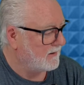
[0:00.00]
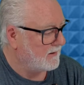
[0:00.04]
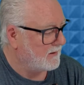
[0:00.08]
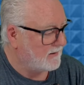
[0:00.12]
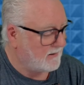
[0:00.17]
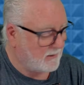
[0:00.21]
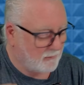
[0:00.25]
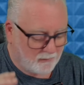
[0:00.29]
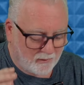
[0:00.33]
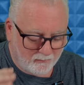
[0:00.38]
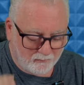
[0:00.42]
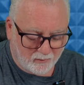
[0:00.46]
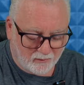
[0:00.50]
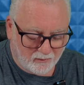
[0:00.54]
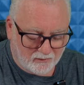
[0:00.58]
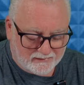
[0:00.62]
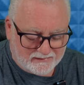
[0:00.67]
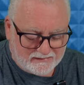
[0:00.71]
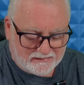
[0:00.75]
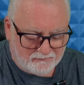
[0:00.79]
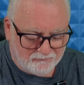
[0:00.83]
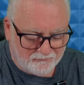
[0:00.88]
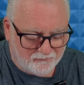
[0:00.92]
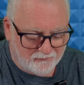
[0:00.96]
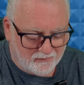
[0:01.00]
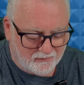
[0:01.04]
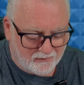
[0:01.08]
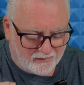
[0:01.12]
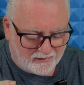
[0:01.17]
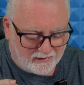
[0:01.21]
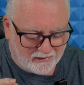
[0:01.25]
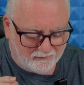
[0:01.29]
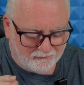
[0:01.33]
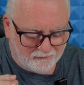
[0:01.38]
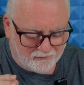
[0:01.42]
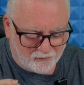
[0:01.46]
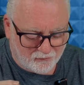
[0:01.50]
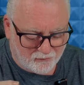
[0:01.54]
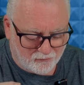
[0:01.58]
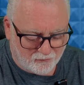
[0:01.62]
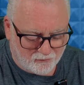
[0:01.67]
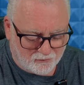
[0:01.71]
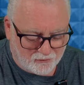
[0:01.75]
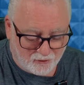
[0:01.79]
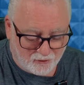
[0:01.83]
Now I believe if you